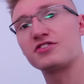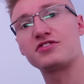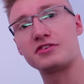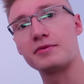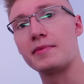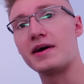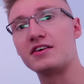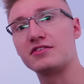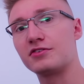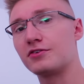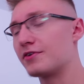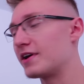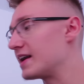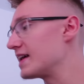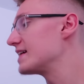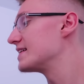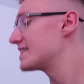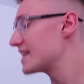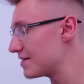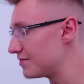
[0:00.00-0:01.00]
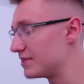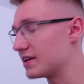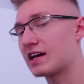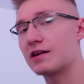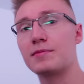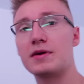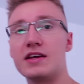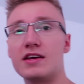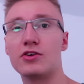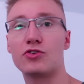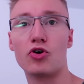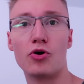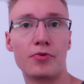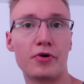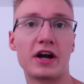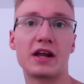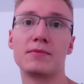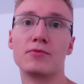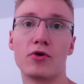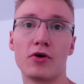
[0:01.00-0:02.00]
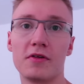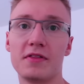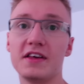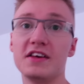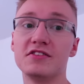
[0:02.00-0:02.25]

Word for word: just amazing really, definitely gonna be incorporating more of